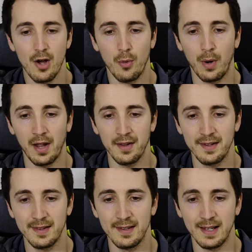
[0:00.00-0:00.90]
while it
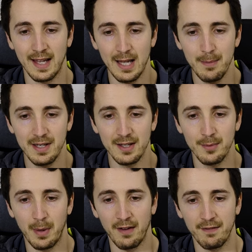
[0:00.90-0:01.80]
is
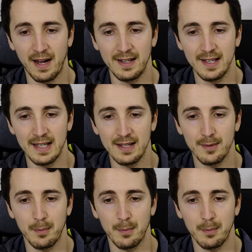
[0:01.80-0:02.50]
inhibited by phytates,